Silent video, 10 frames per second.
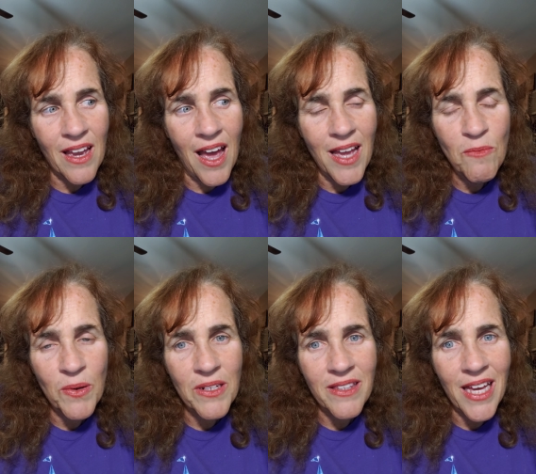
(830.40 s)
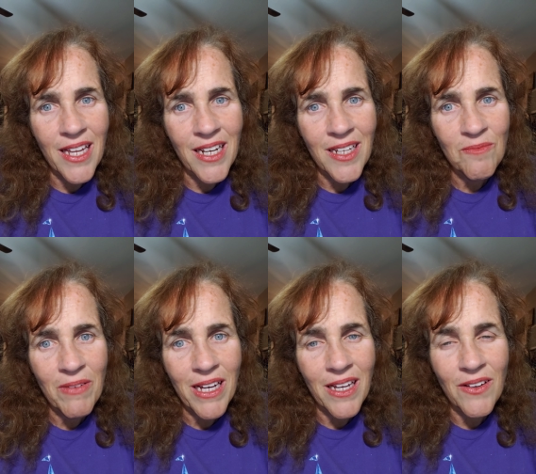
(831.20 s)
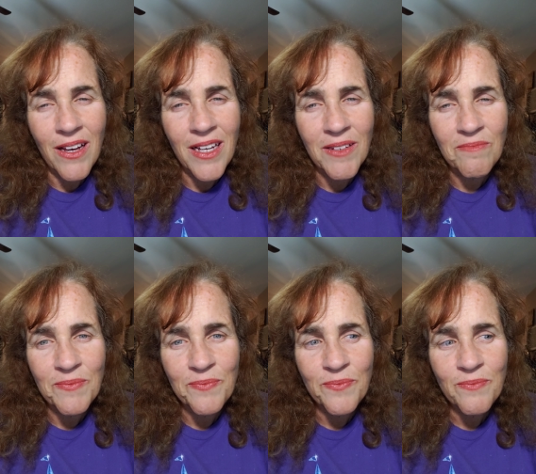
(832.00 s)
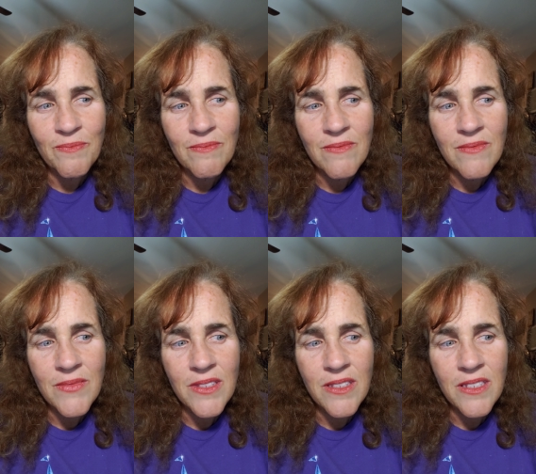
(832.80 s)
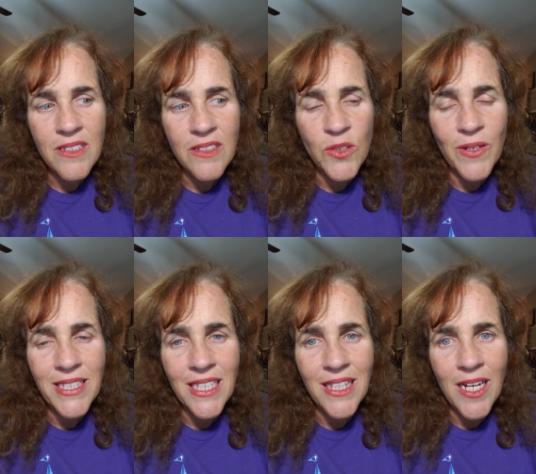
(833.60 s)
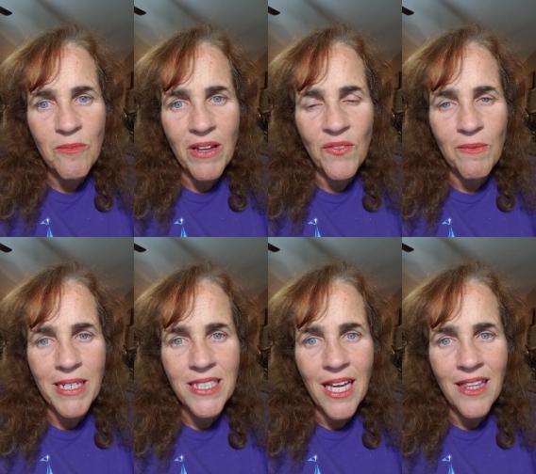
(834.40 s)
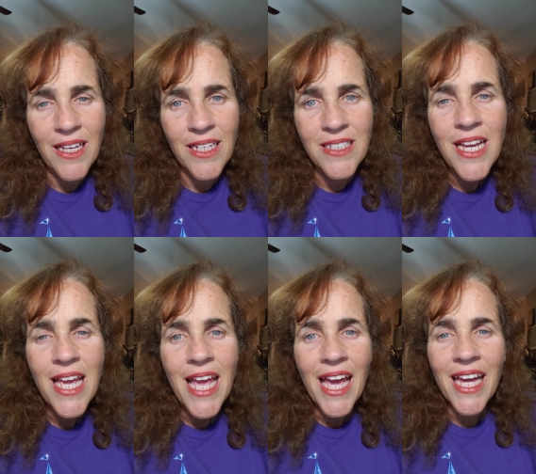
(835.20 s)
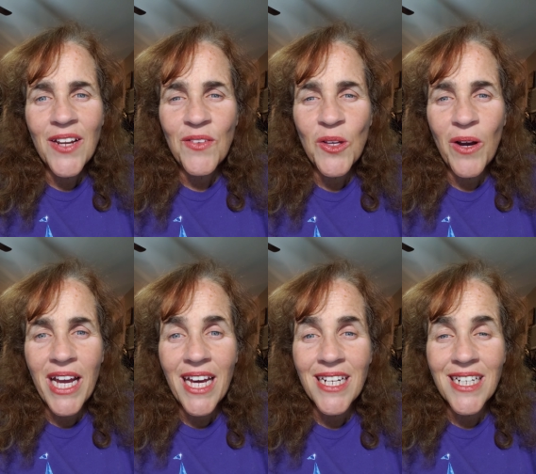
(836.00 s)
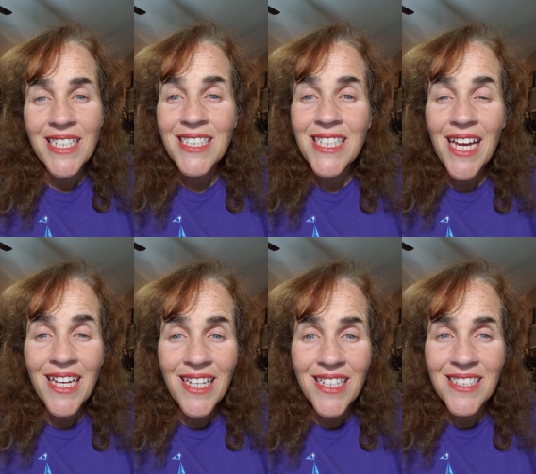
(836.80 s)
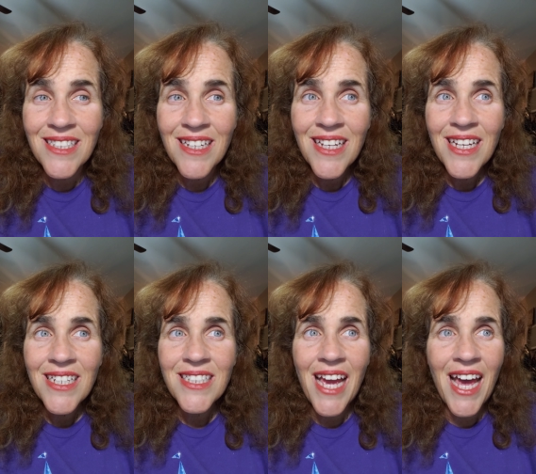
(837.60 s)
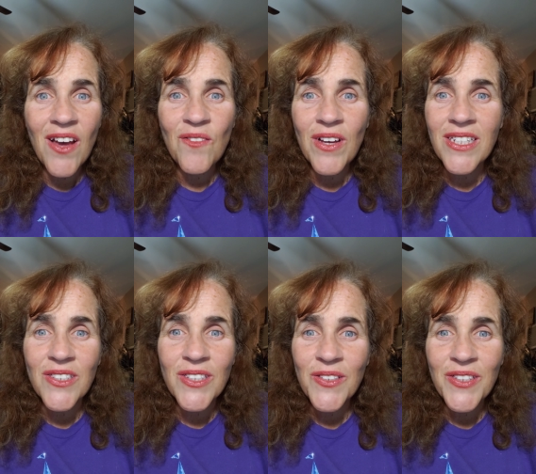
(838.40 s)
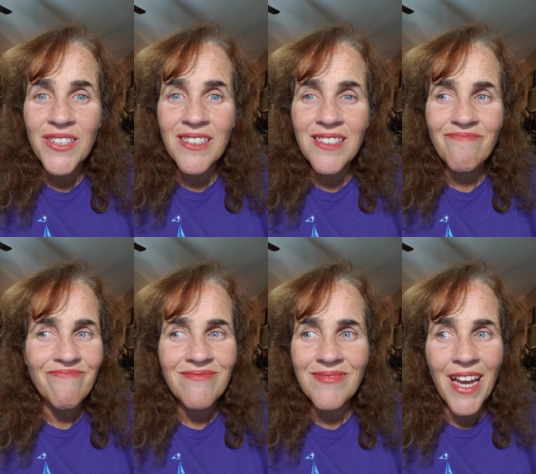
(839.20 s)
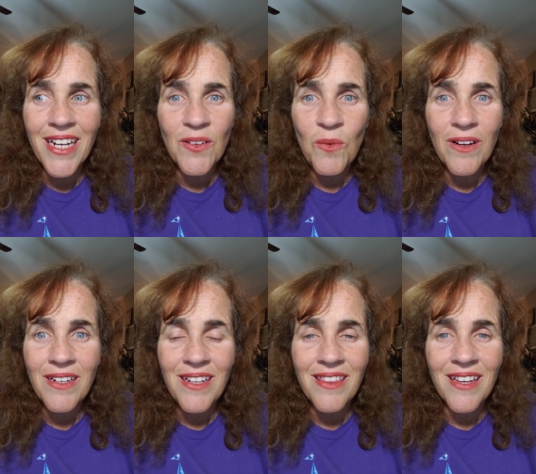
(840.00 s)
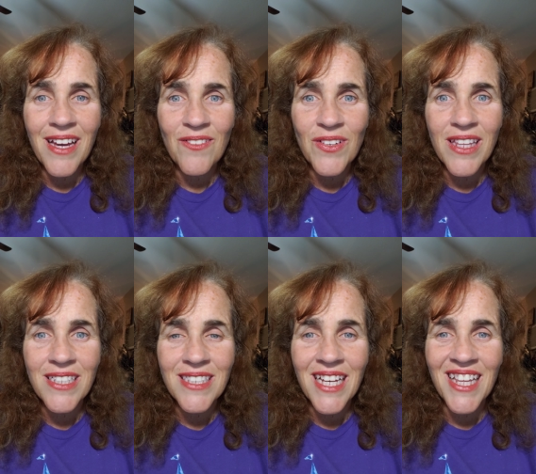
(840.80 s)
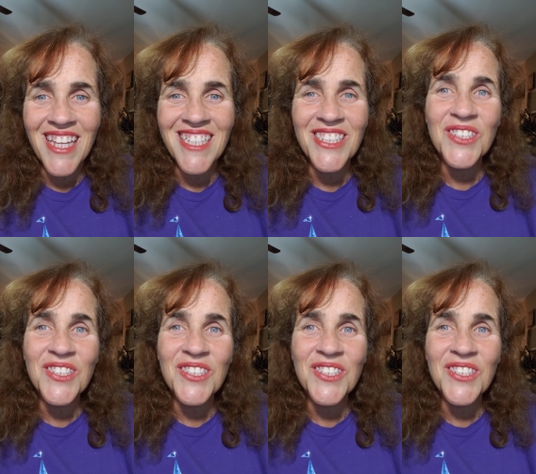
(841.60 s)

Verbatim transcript: I put that in my um, dressing that I made for my salad, and even though I had an intent to have a dessert, I didn't want anything after that salad.